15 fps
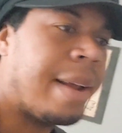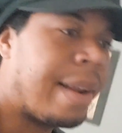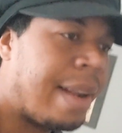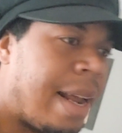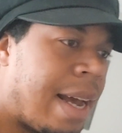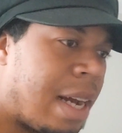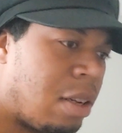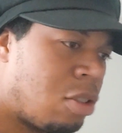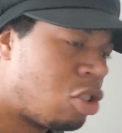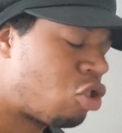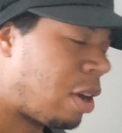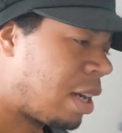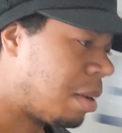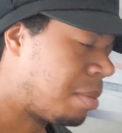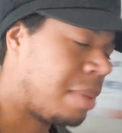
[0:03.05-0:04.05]
Now,
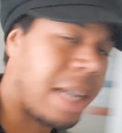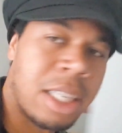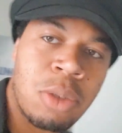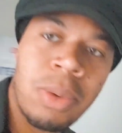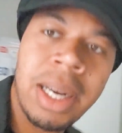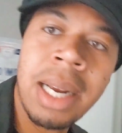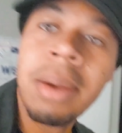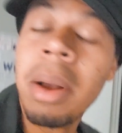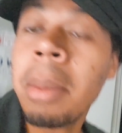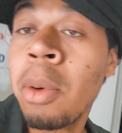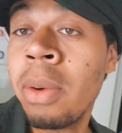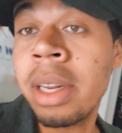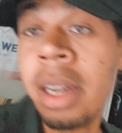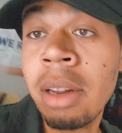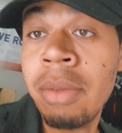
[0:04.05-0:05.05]
straight up, next week, I'm
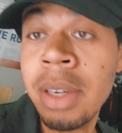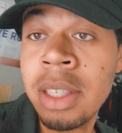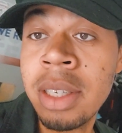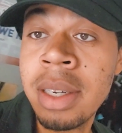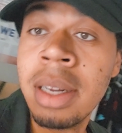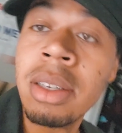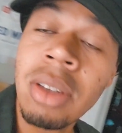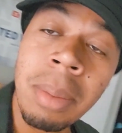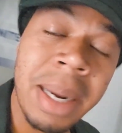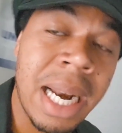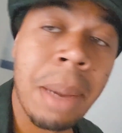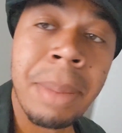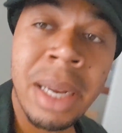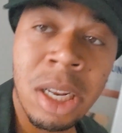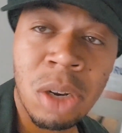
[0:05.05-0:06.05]
going to convention, so I may
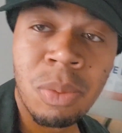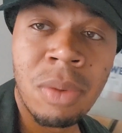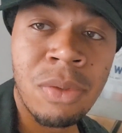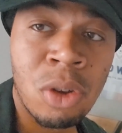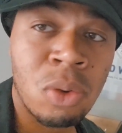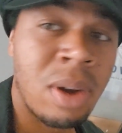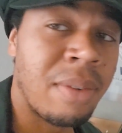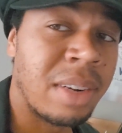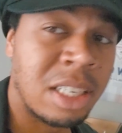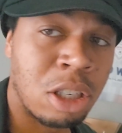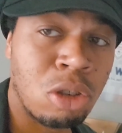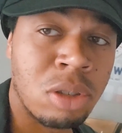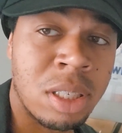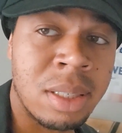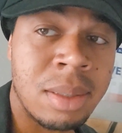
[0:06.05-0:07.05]
not be here to review Heavily
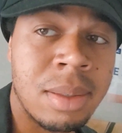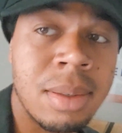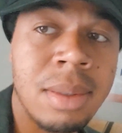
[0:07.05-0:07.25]
Delusion.